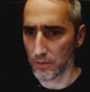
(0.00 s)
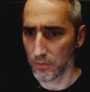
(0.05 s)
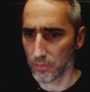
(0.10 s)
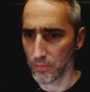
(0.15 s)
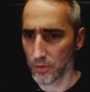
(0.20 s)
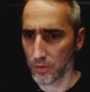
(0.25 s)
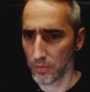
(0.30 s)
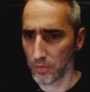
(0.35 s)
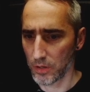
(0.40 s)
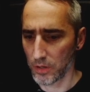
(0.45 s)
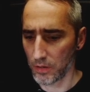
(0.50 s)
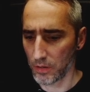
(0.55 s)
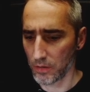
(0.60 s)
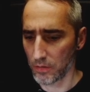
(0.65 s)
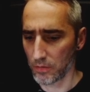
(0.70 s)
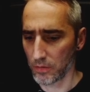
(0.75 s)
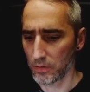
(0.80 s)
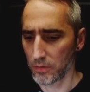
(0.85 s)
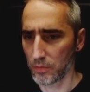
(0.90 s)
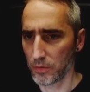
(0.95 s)
Probably
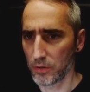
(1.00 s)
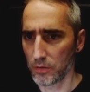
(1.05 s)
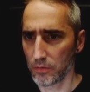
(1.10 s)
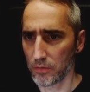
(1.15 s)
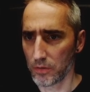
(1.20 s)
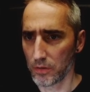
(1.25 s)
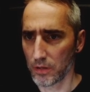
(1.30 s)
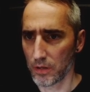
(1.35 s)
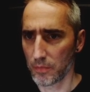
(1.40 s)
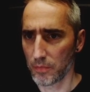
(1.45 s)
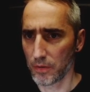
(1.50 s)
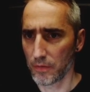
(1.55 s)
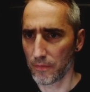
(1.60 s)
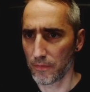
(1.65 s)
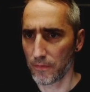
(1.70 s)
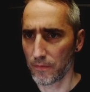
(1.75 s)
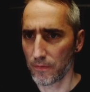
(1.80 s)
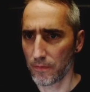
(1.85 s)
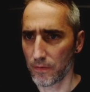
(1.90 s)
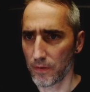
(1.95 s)
going to be number
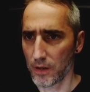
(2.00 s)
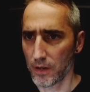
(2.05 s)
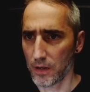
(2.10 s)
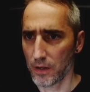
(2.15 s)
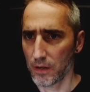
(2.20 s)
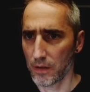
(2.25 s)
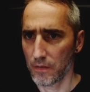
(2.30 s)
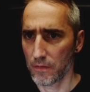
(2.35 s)
5.